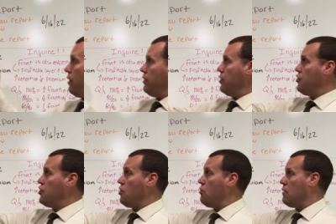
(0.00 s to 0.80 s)
the
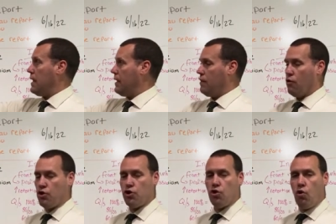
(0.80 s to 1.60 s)
duty, the
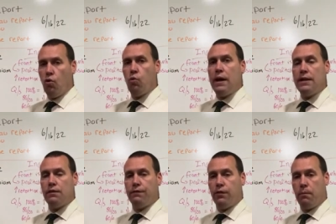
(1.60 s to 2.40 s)
sole
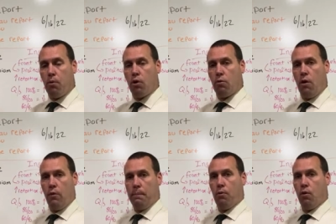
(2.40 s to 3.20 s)
reason for the bordereau
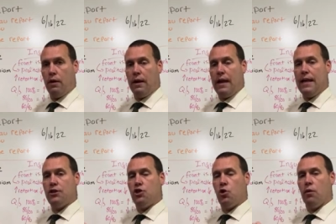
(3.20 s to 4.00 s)
report
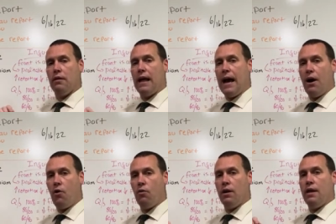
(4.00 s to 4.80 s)
is to
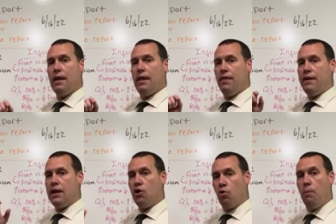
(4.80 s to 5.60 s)
allow the
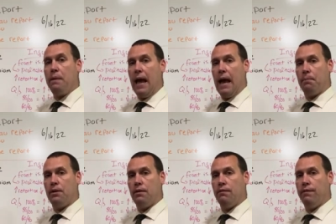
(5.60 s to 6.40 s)
group
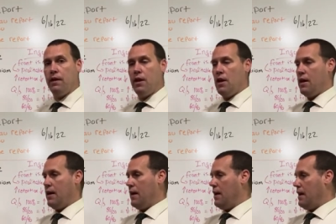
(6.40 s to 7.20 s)
captive
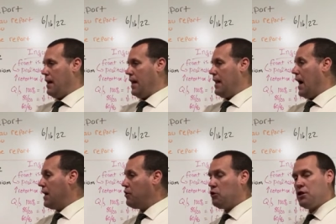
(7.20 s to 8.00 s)
an
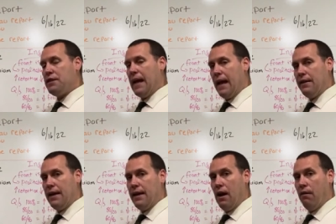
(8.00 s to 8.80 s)

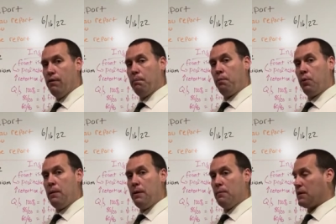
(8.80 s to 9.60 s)
understanding of the
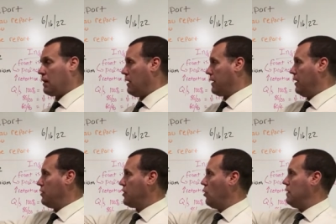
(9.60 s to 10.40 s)
premiums collected.
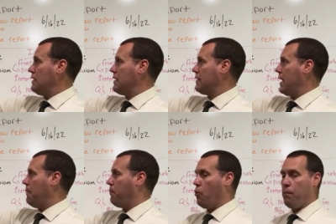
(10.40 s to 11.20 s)
So in this
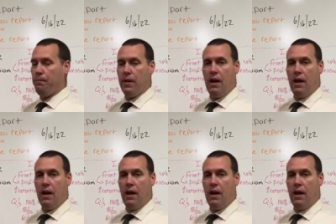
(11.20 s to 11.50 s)
example,